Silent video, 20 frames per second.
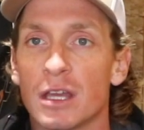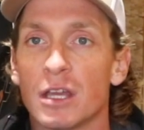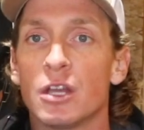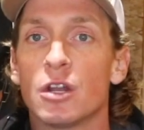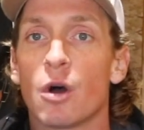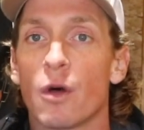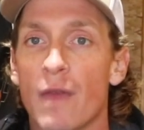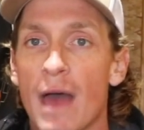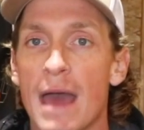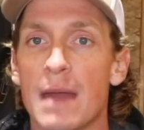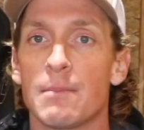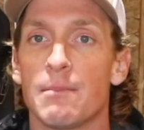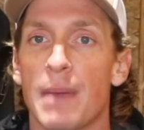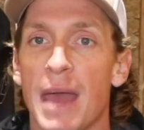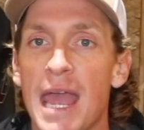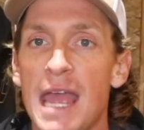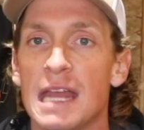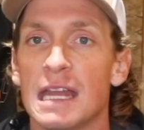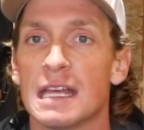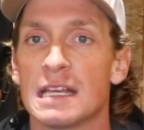You know, that
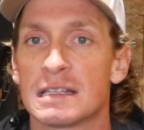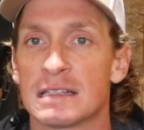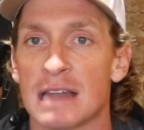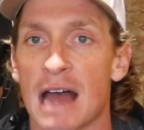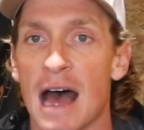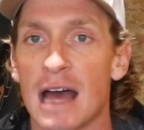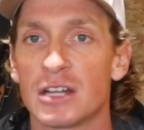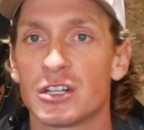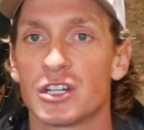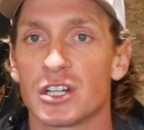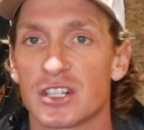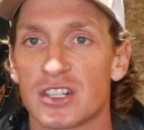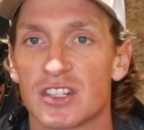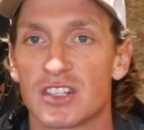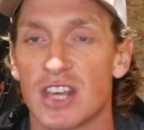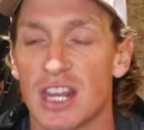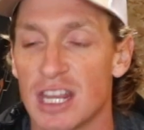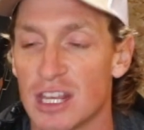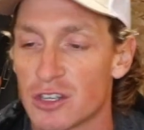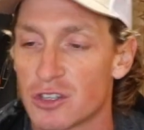bait is not just
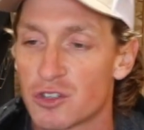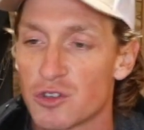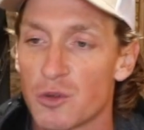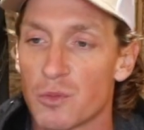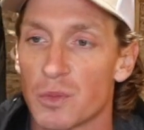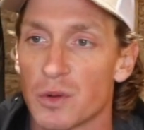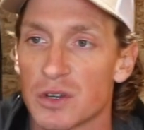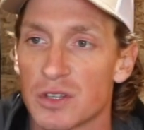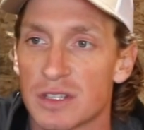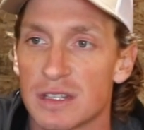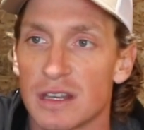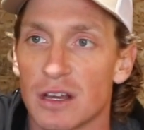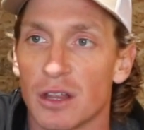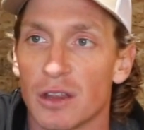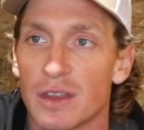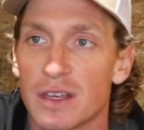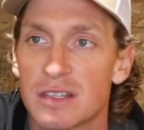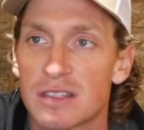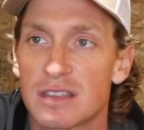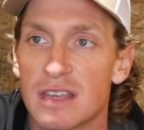sitting super still.
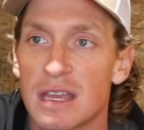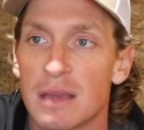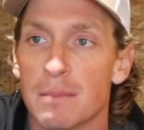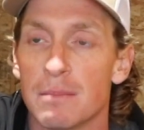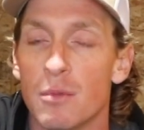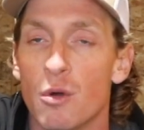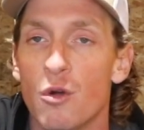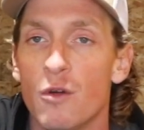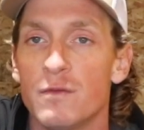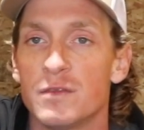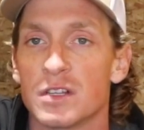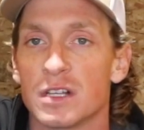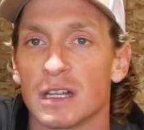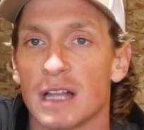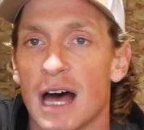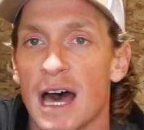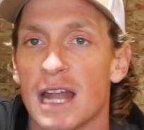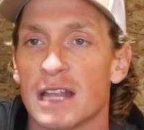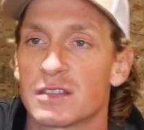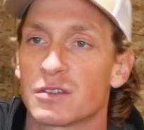This thing moves a
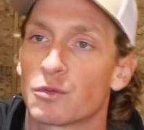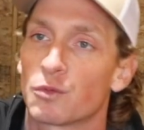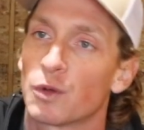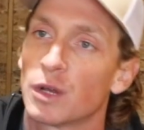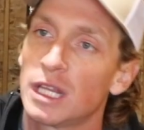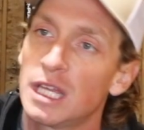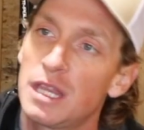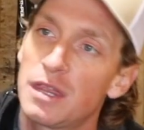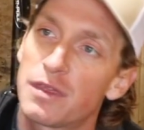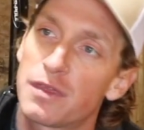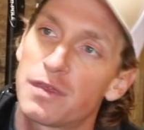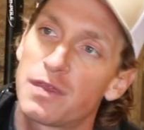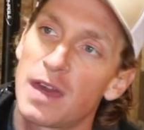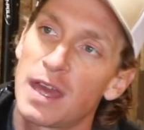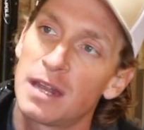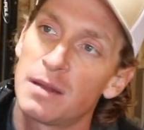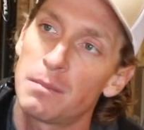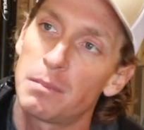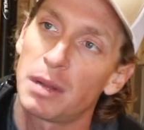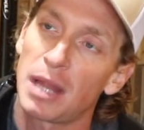lot. It's a really
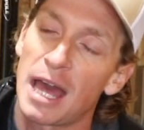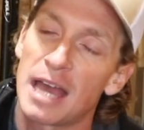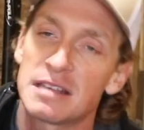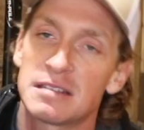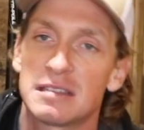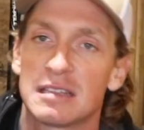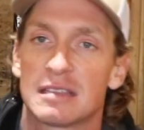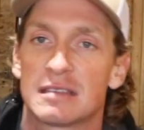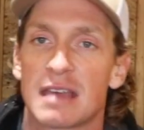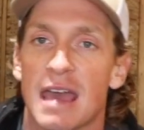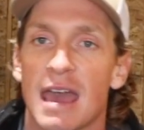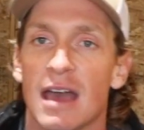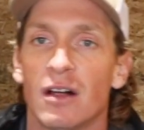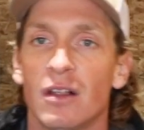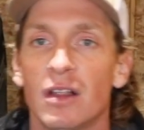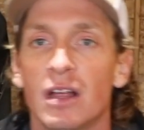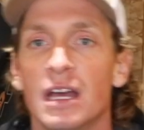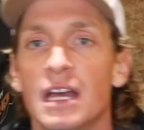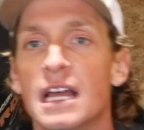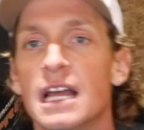thin plastic
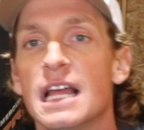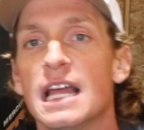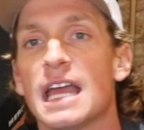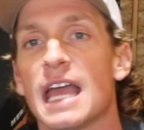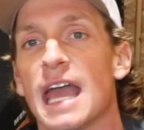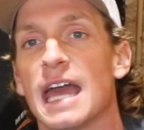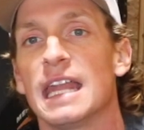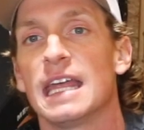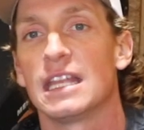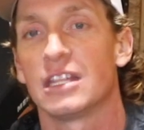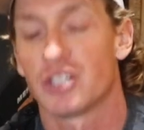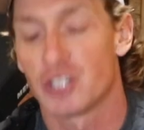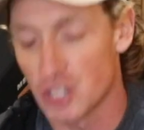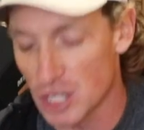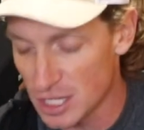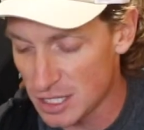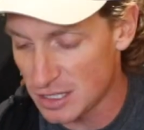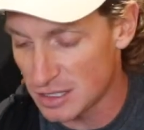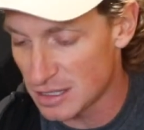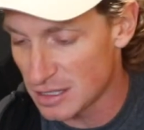tail, and it
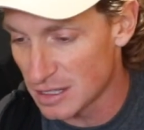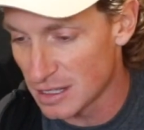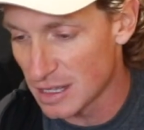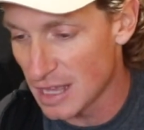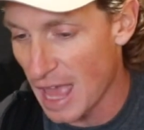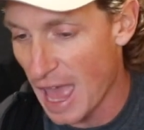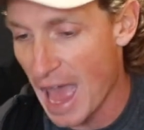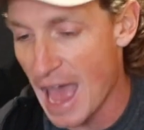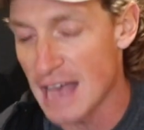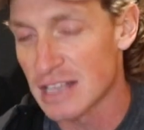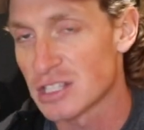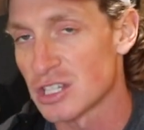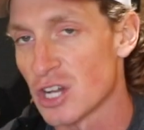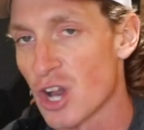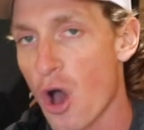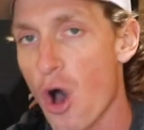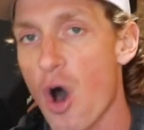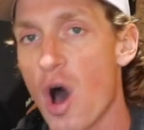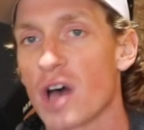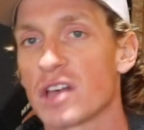just has an
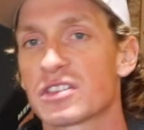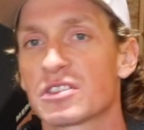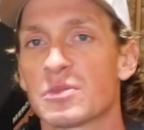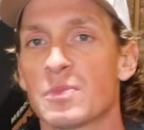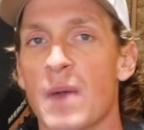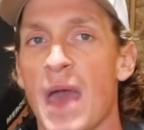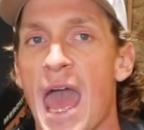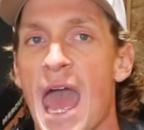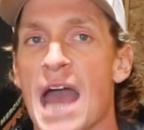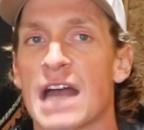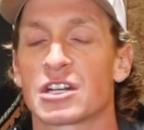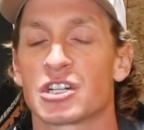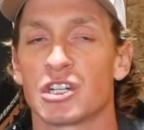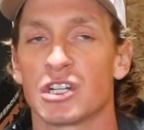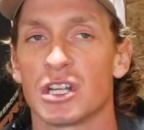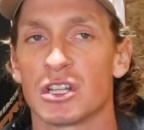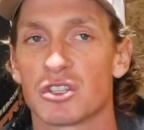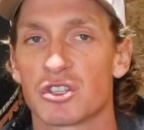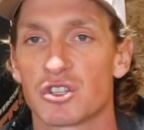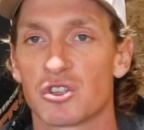awesome
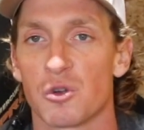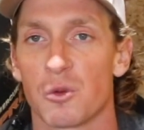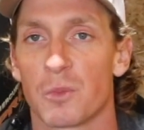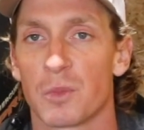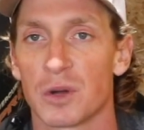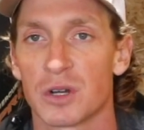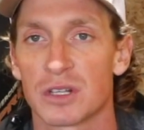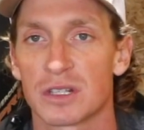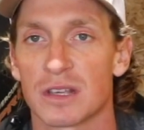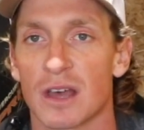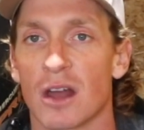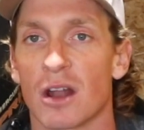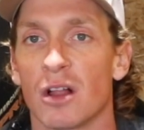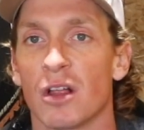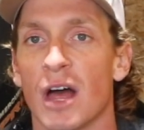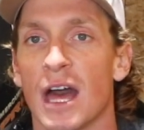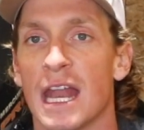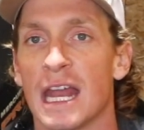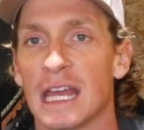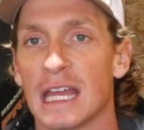action. It's super
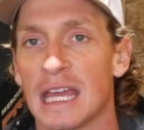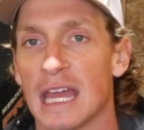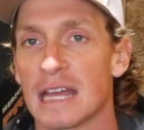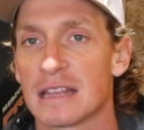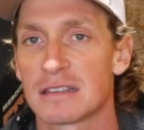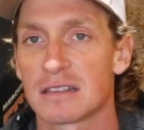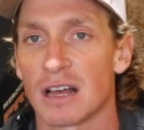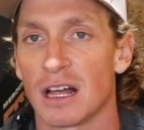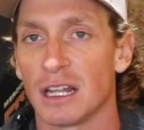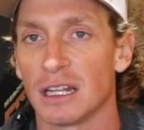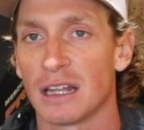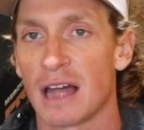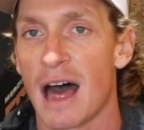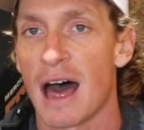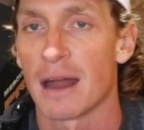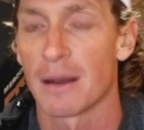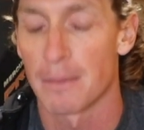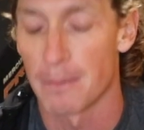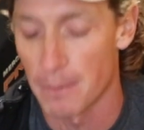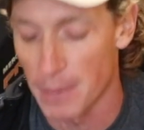subtle, and it gets a
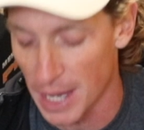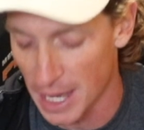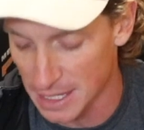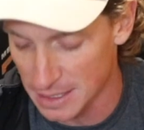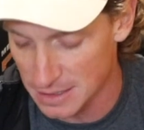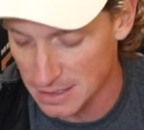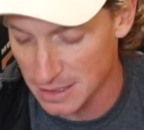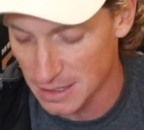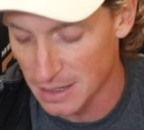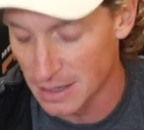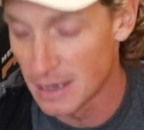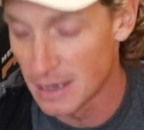lot of bites.